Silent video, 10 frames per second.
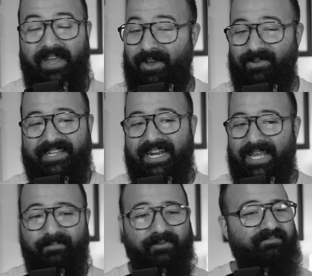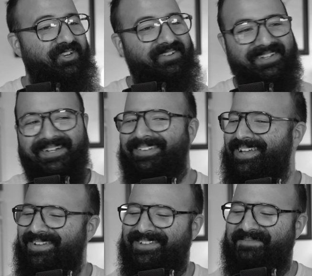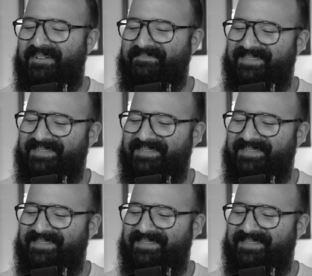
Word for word: I always got to get a poop joke in here. Come on, man.